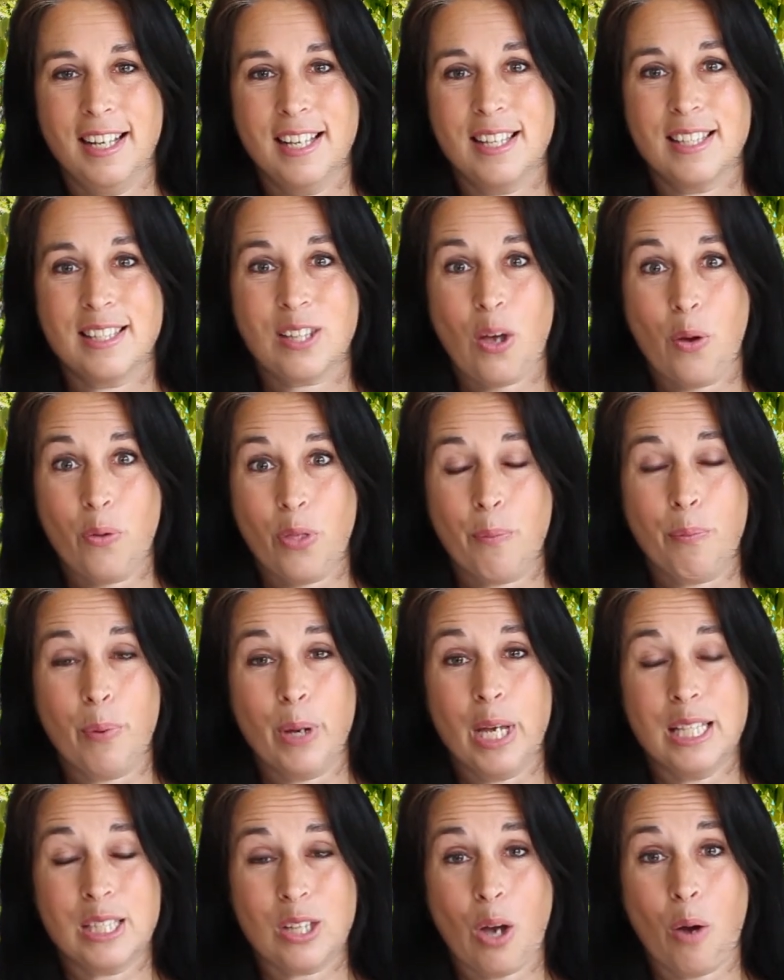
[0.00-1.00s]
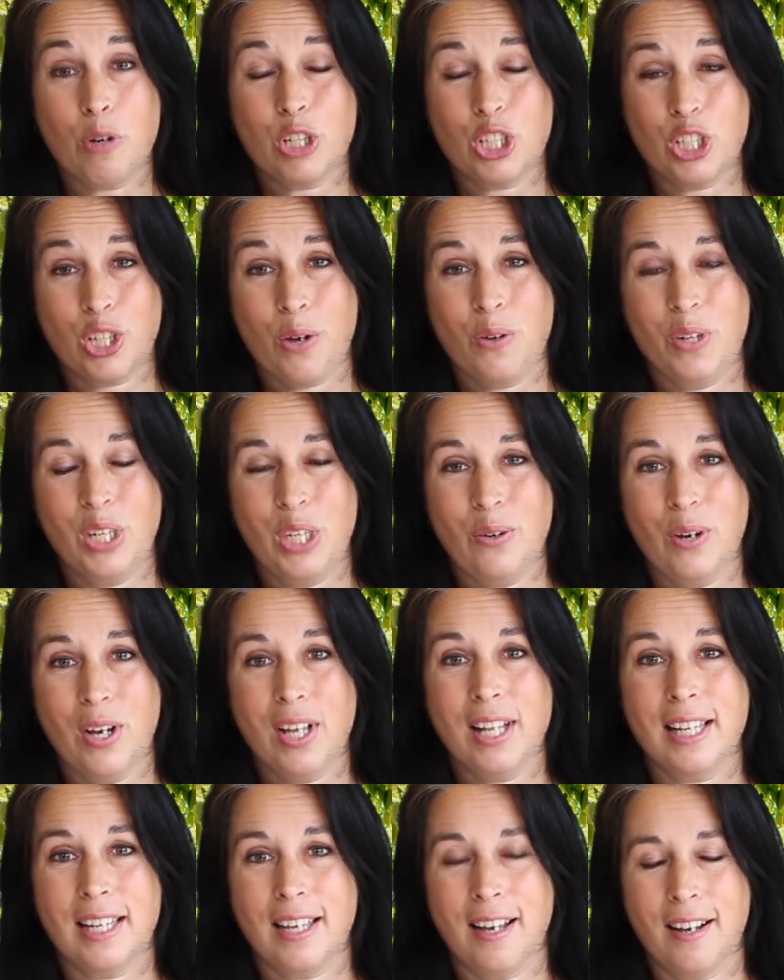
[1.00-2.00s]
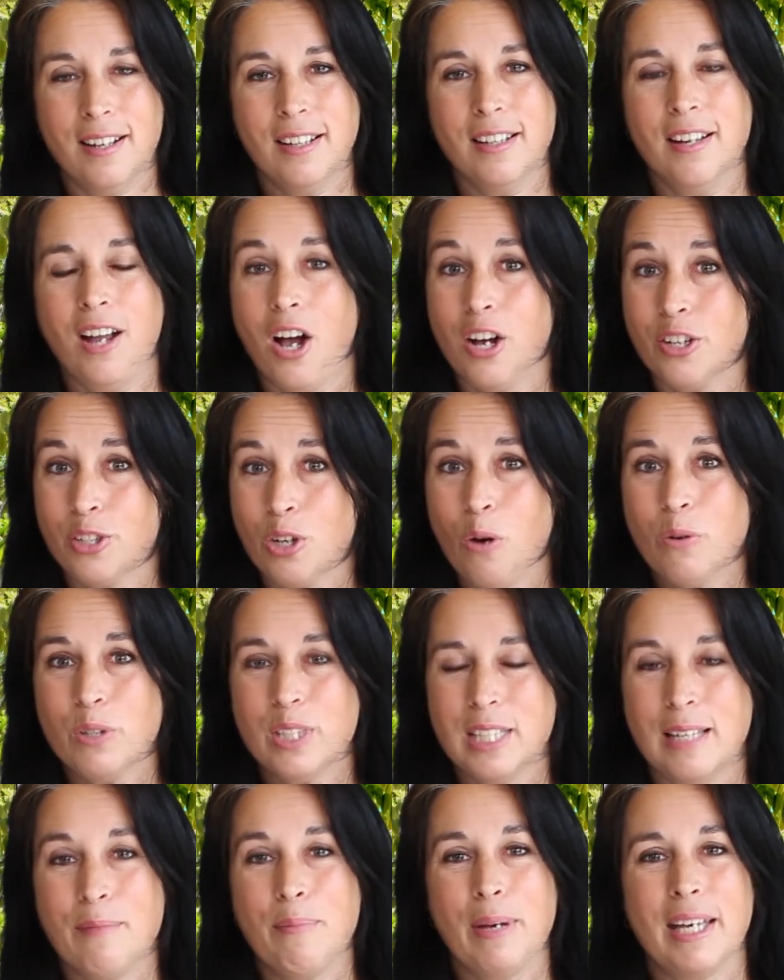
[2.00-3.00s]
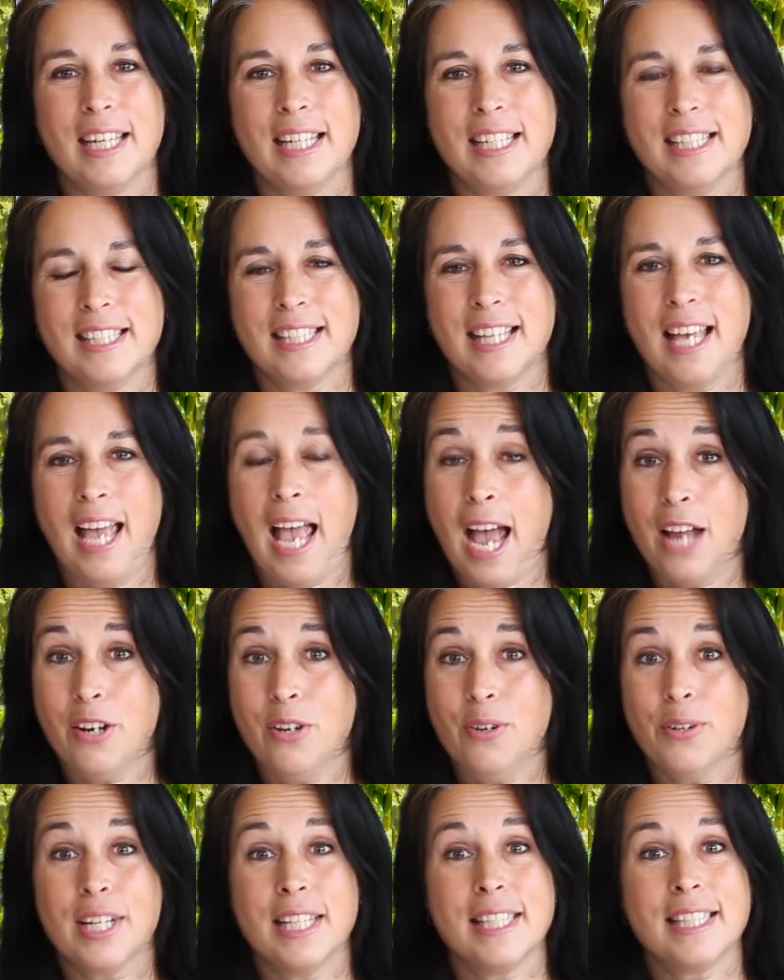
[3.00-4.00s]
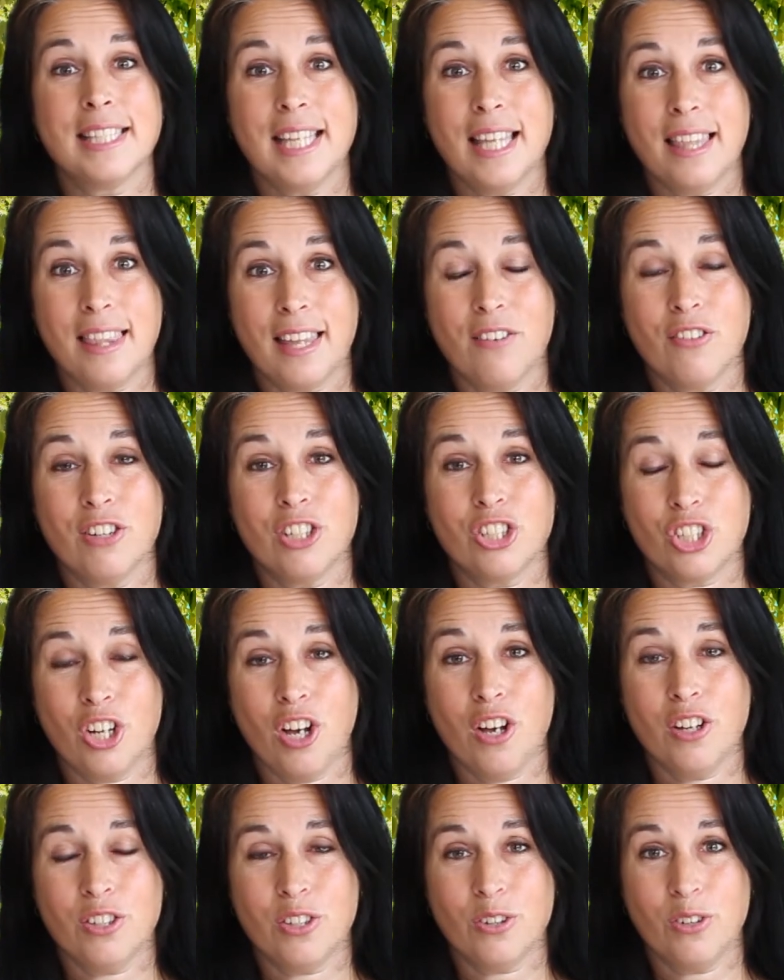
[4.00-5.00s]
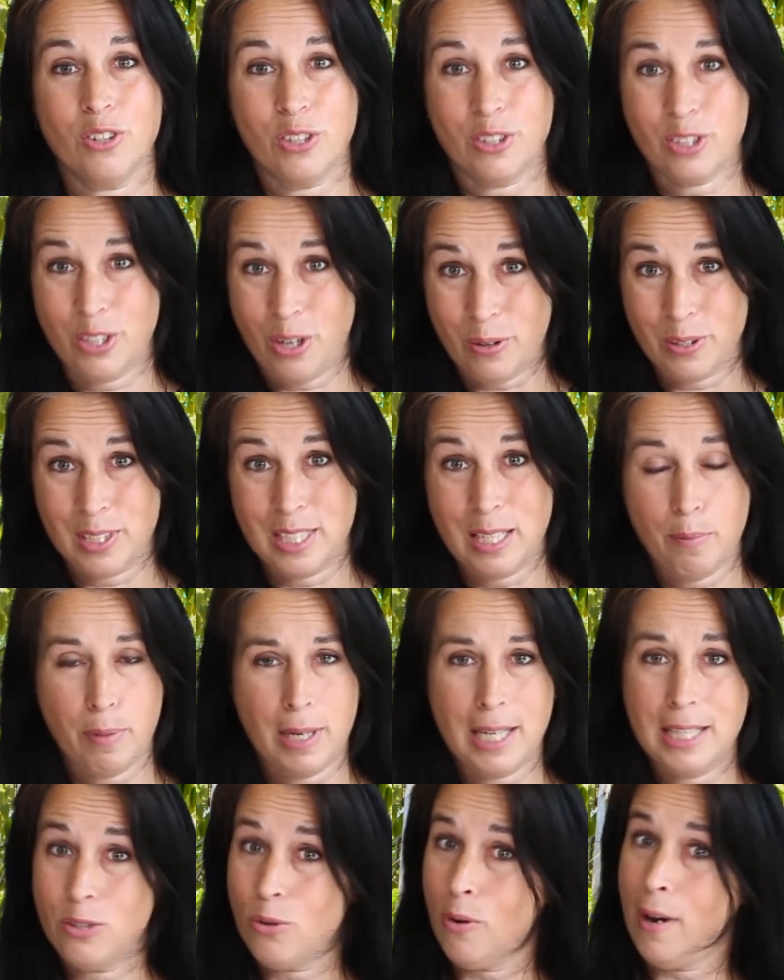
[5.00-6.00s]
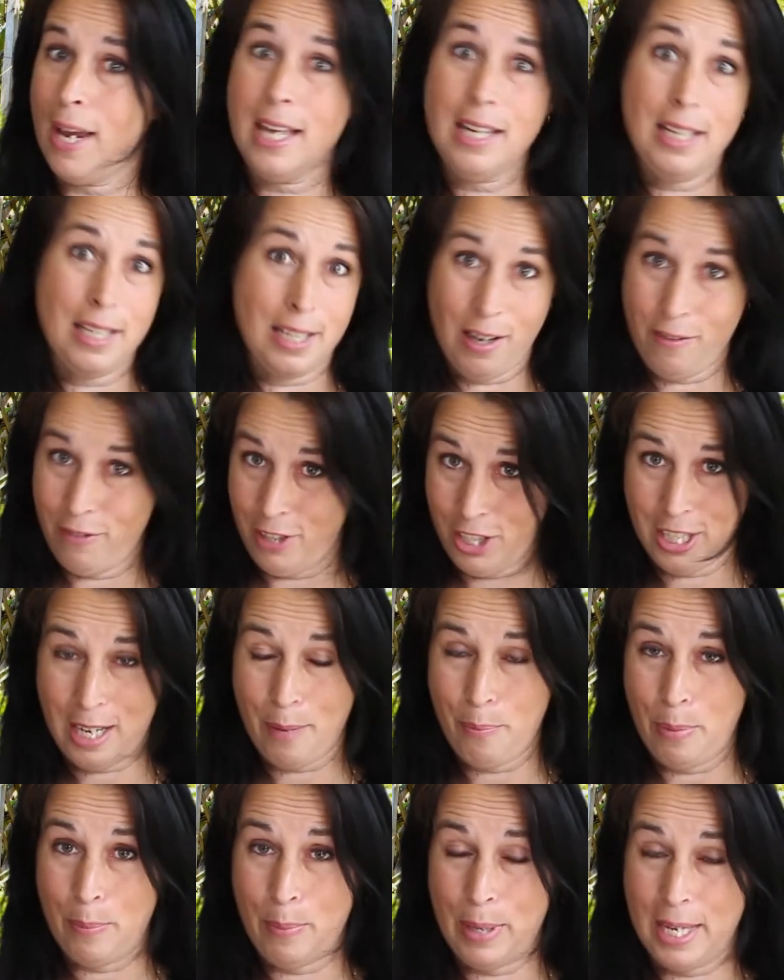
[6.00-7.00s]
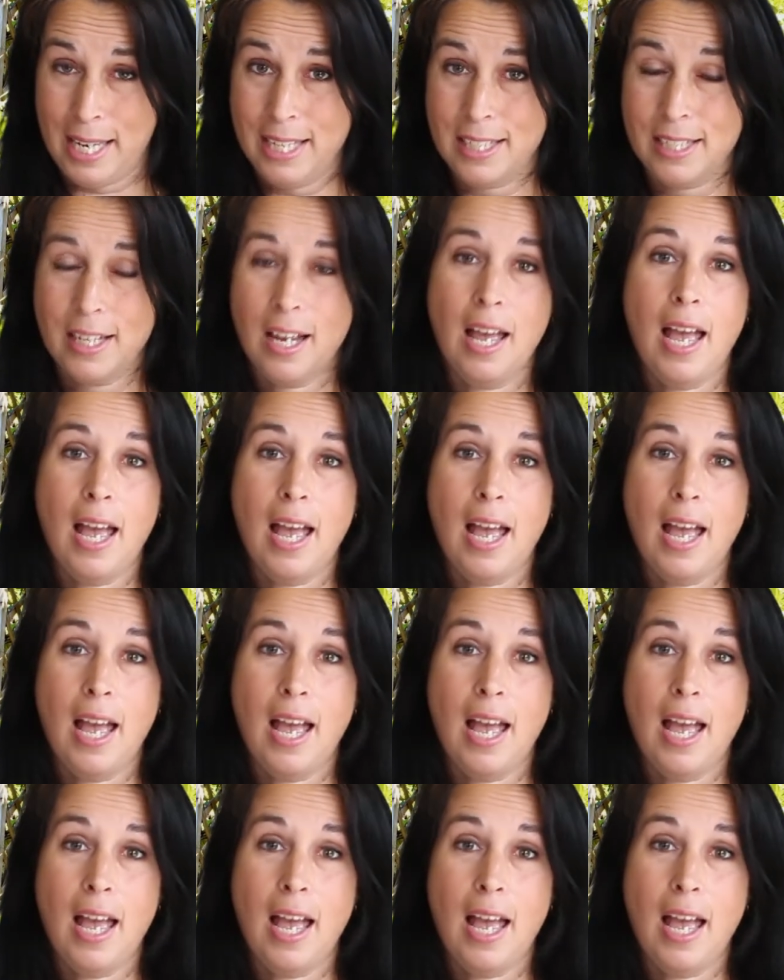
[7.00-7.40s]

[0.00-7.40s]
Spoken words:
So the beads I was showing you earlier are Tulsi beads, and you can sit there and chant on your Tulsi beads or any other japa bead,